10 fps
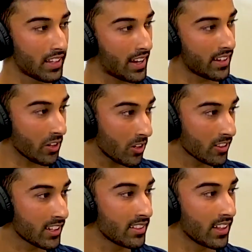at it
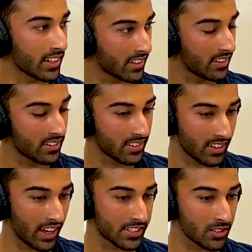early. Like
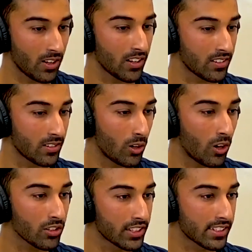I saw
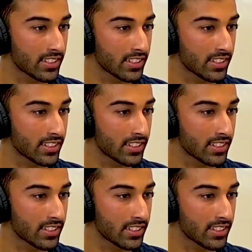all this.